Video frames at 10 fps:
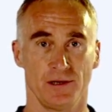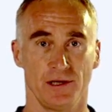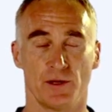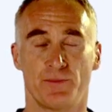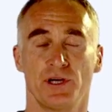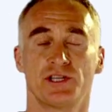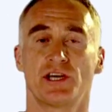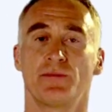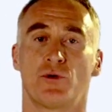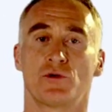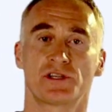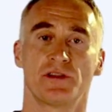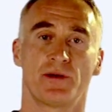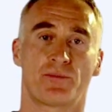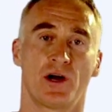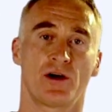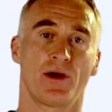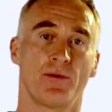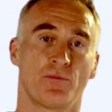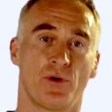in the PT portion of their
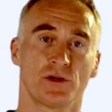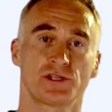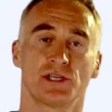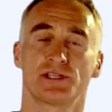program on posture,